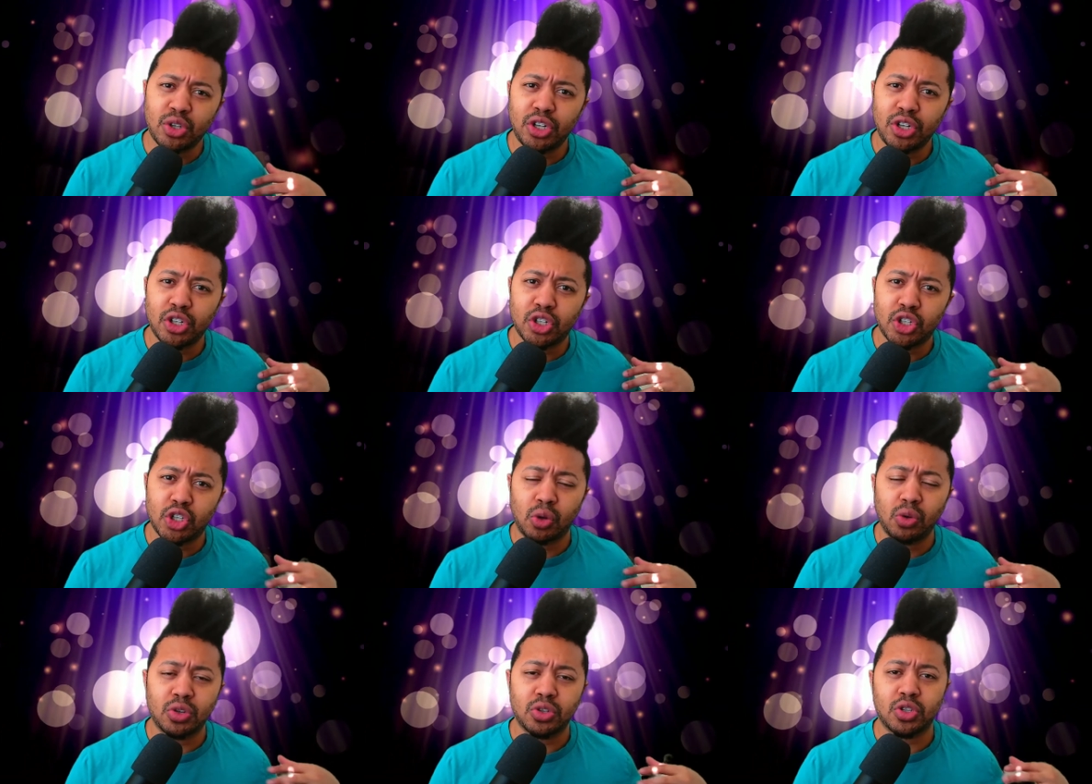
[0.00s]
your
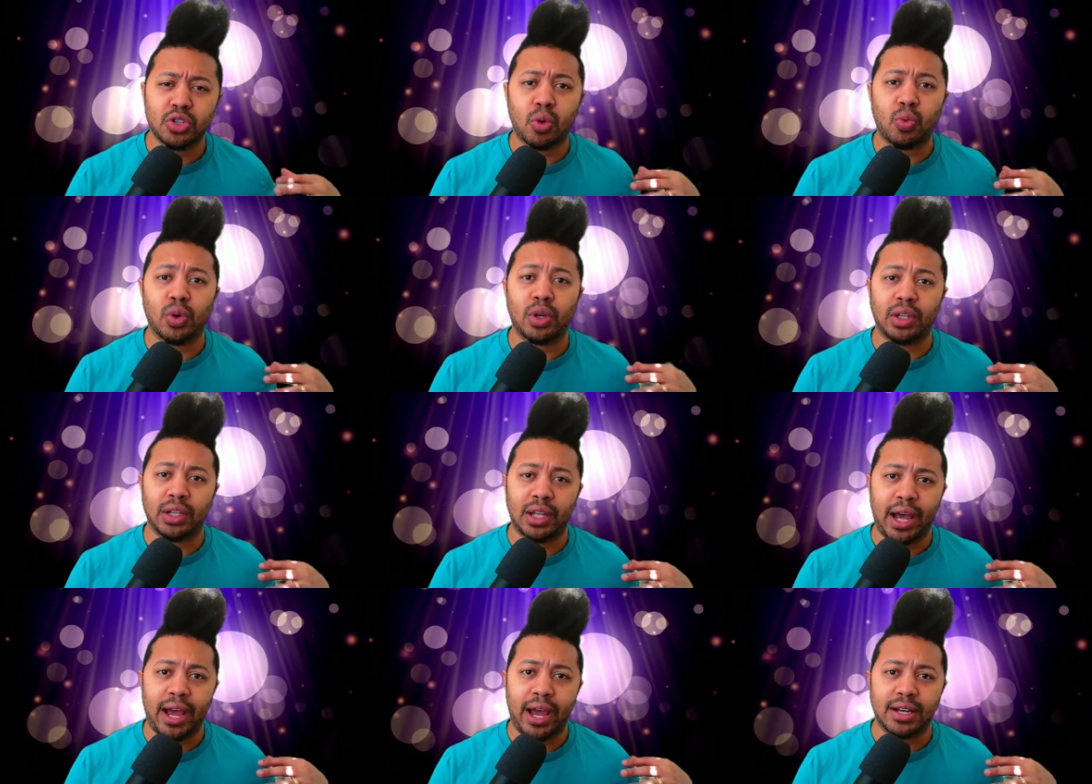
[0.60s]
shoulders are
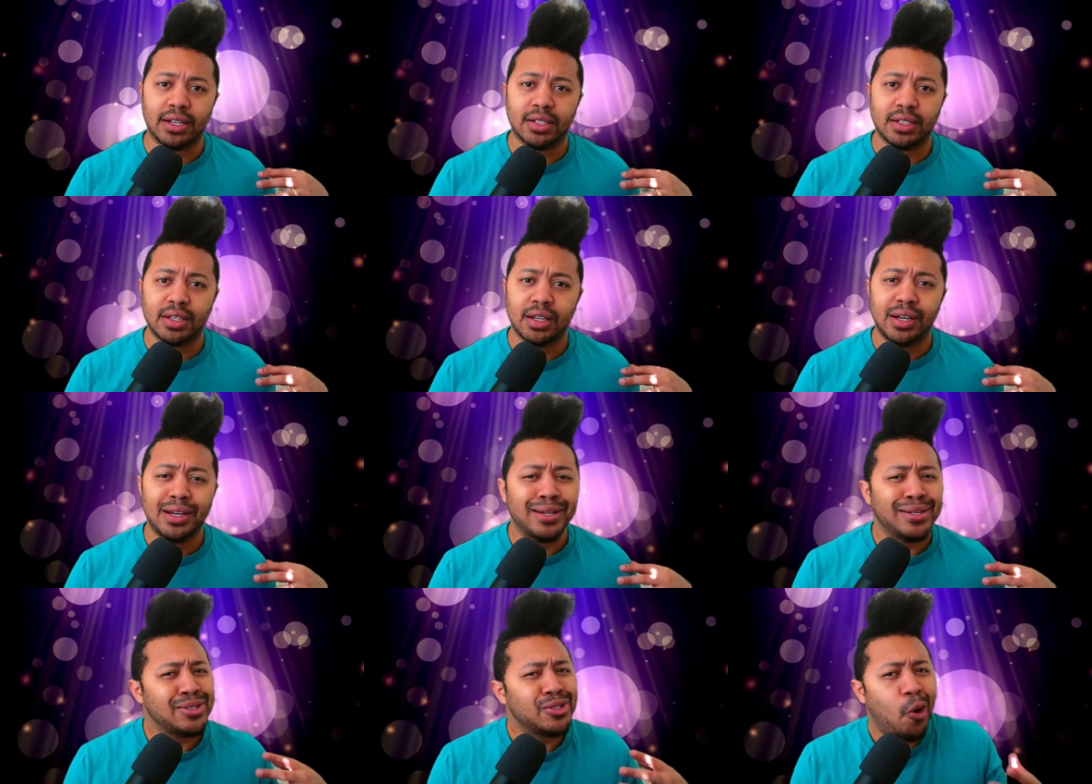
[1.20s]
relaxed.
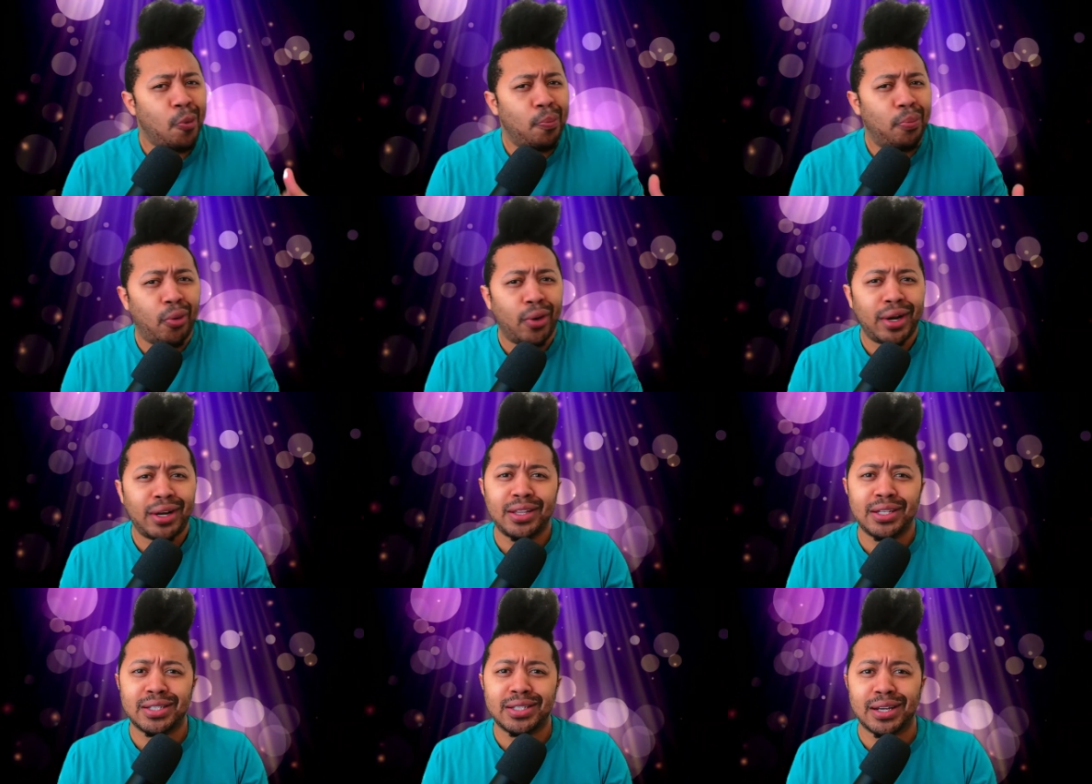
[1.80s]
No point
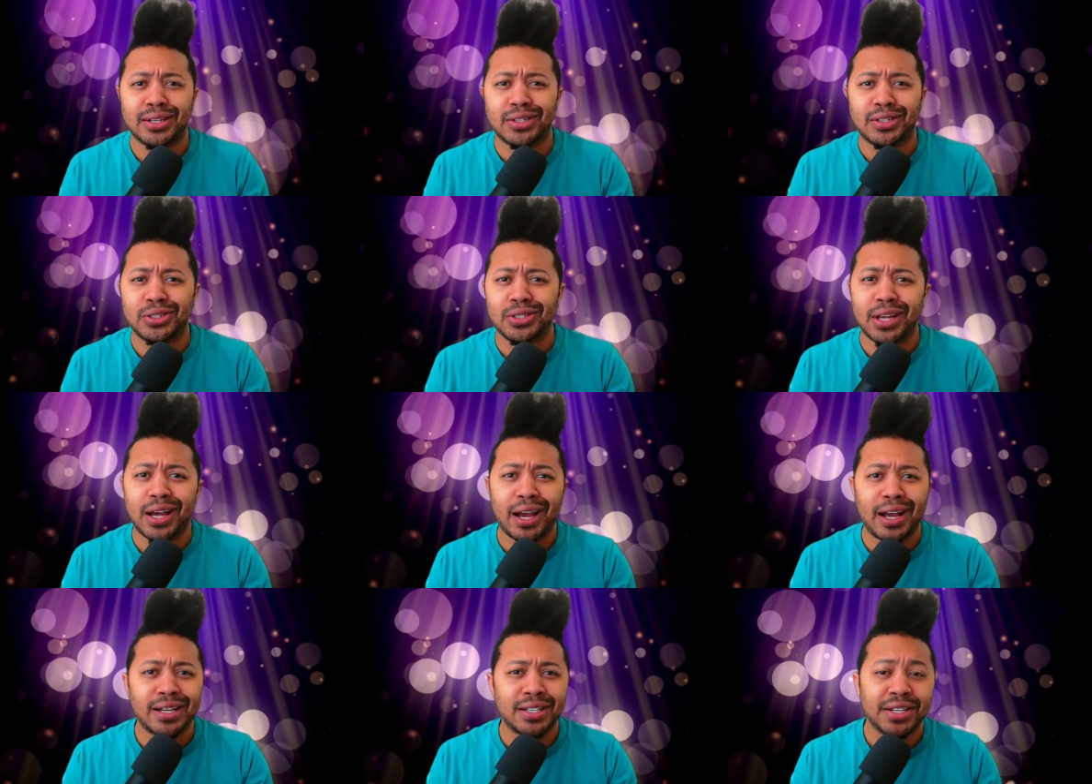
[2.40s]
in this
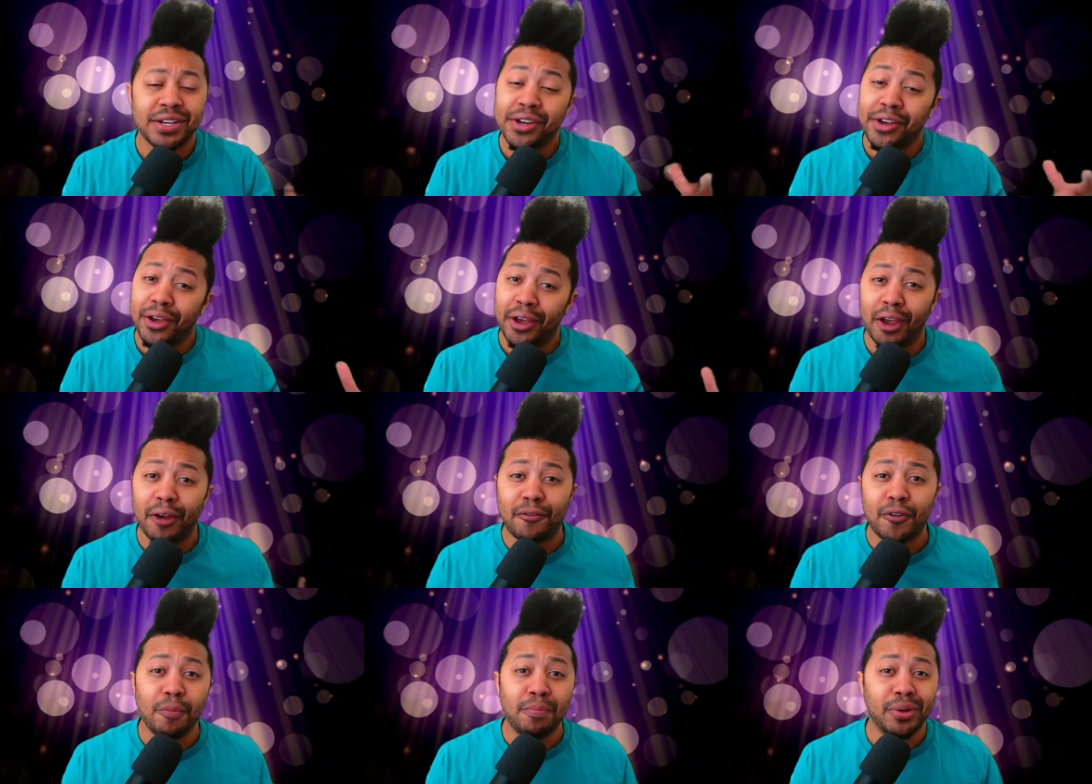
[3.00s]
exercise
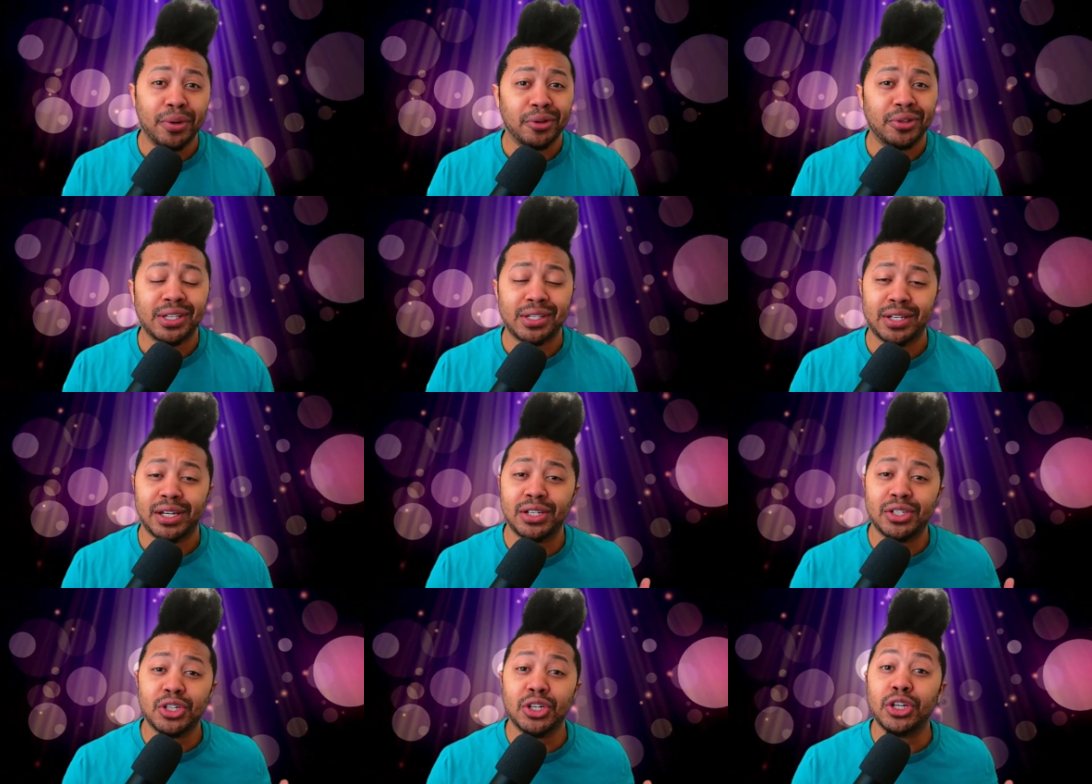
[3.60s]
if you're building
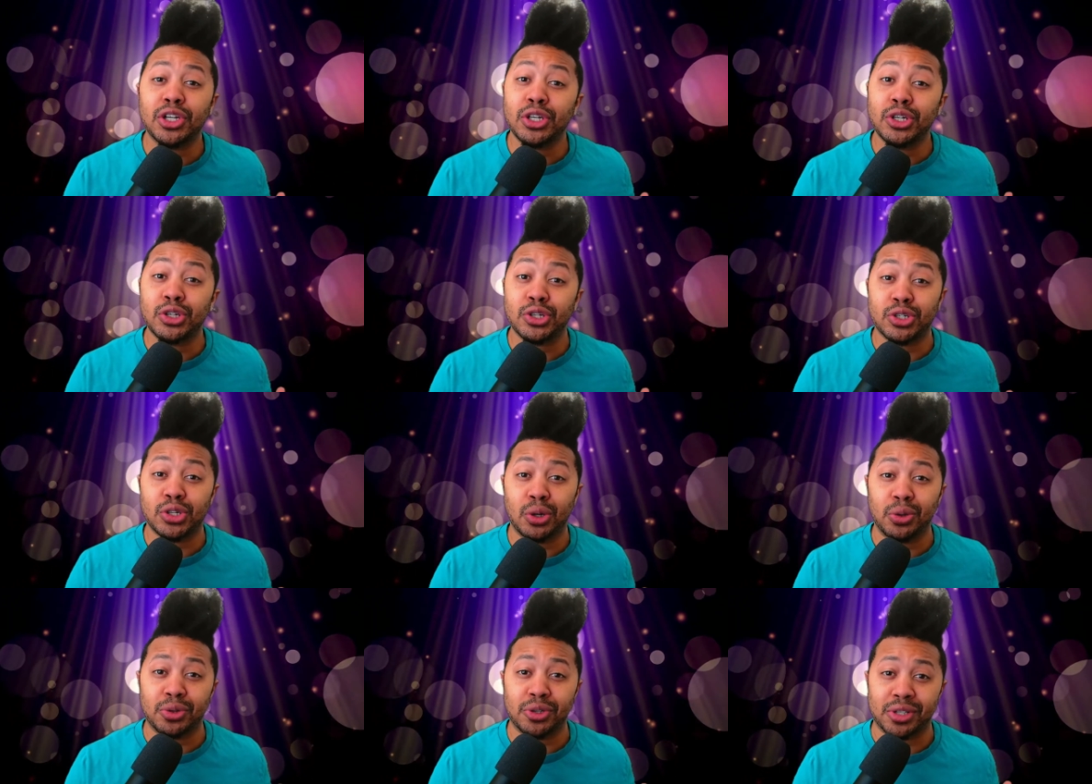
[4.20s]
tension in your
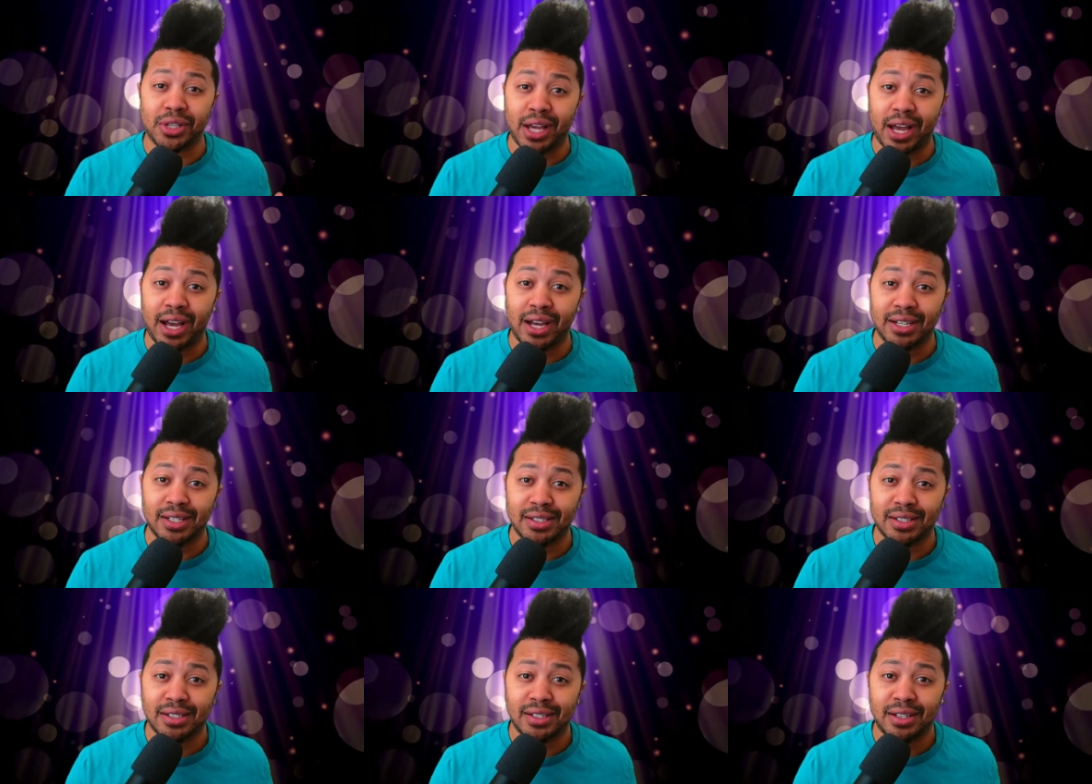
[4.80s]
shoulders,
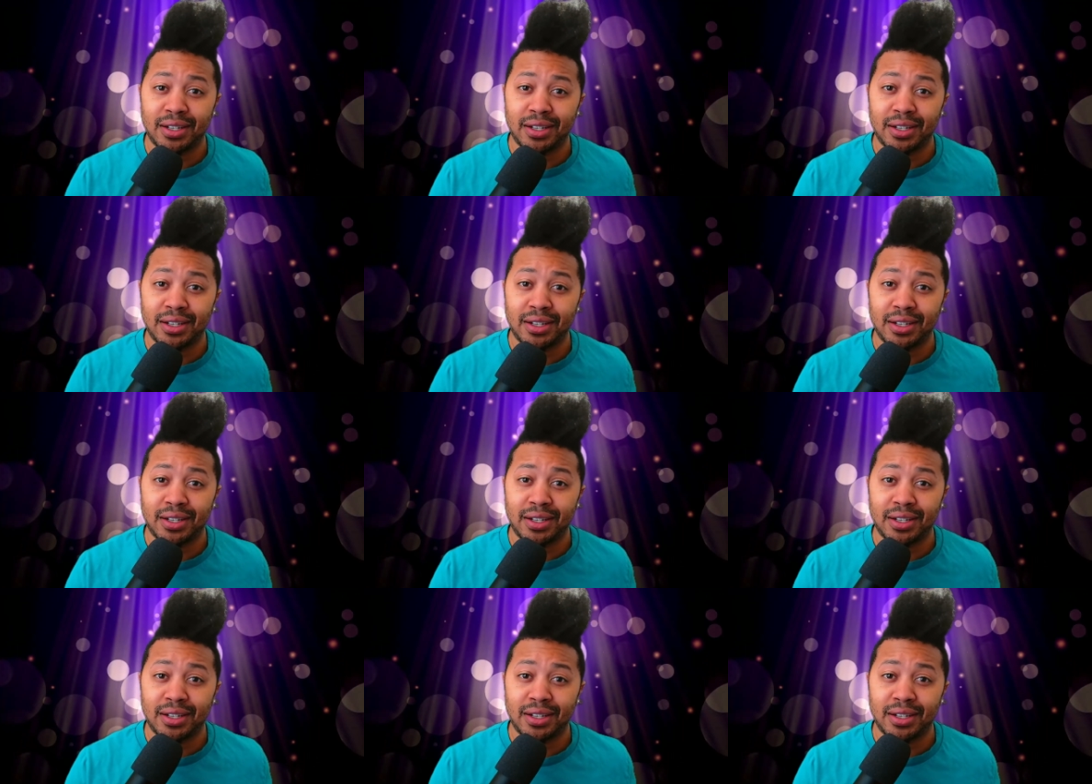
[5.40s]
guys.